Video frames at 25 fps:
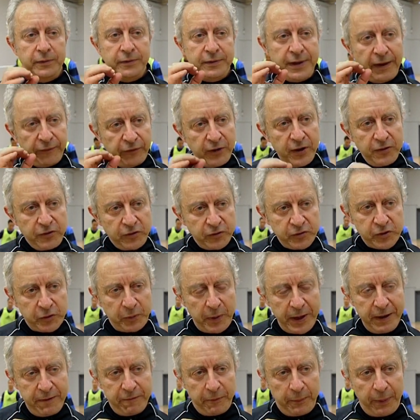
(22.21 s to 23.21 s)
Definition of
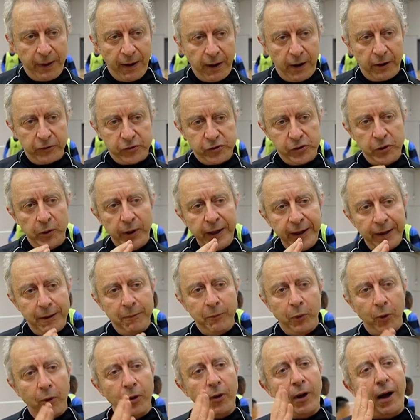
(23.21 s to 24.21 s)
speed of pass: you hit the
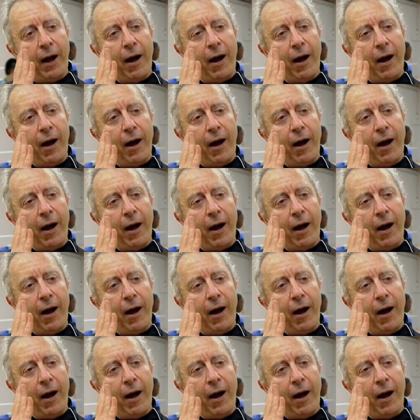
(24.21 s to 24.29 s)
ball